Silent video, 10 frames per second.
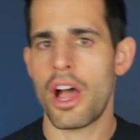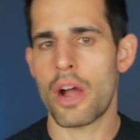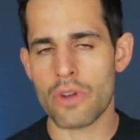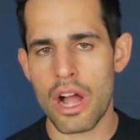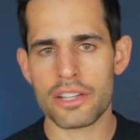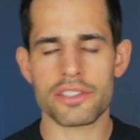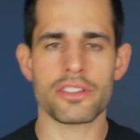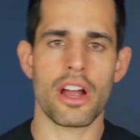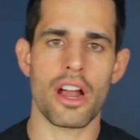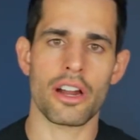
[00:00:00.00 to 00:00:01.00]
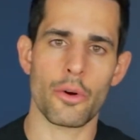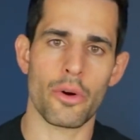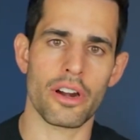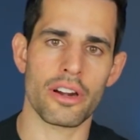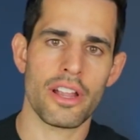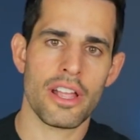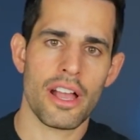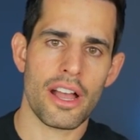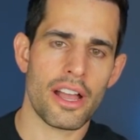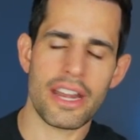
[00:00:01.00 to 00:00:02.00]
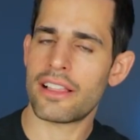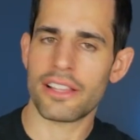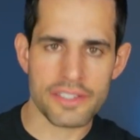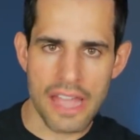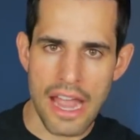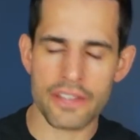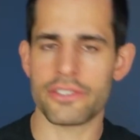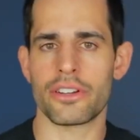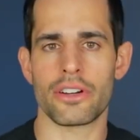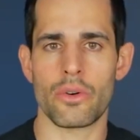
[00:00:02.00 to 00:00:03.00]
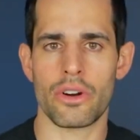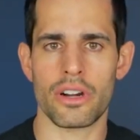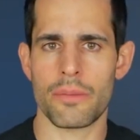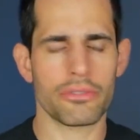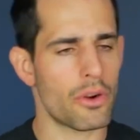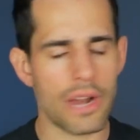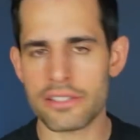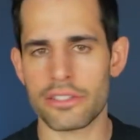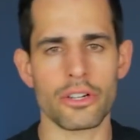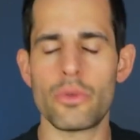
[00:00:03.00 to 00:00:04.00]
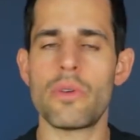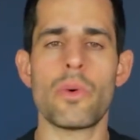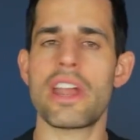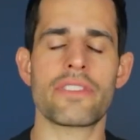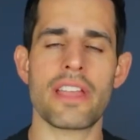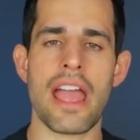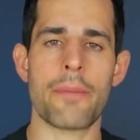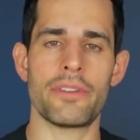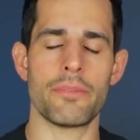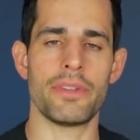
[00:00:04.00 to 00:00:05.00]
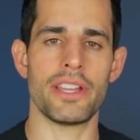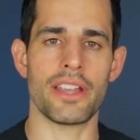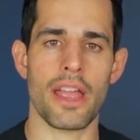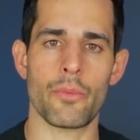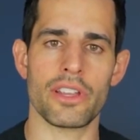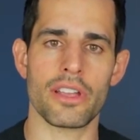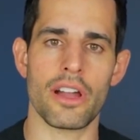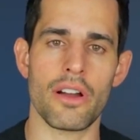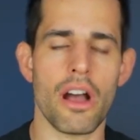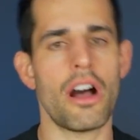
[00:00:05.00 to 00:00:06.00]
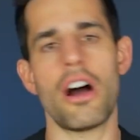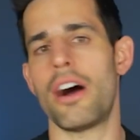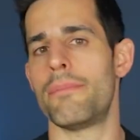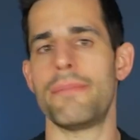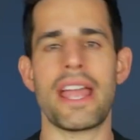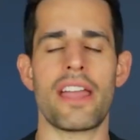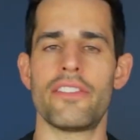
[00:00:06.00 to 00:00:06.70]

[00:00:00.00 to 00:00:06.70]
a rock star or uh, an A-list actor or a pro wrestler, wh whatever they happen to be, and we go, "Oh man,